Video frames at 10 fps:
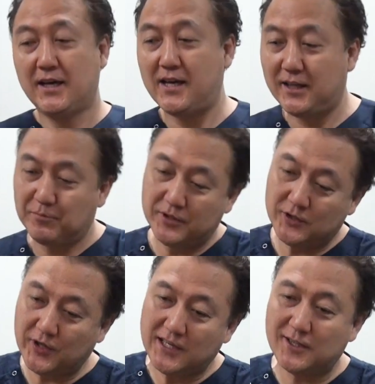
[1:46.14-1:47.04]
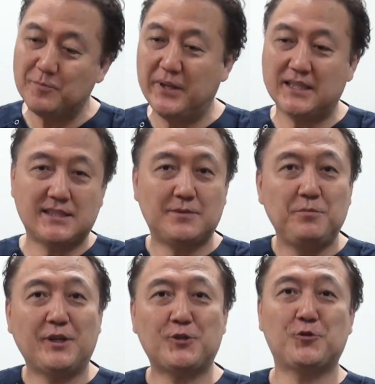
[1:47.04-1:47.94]
and then put together,
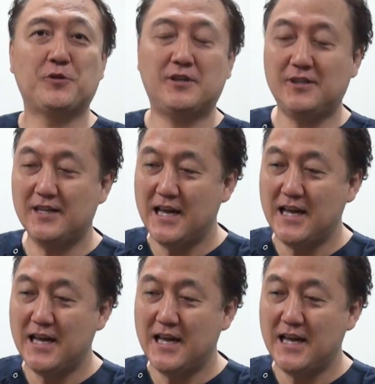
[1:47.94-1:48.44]
mixture,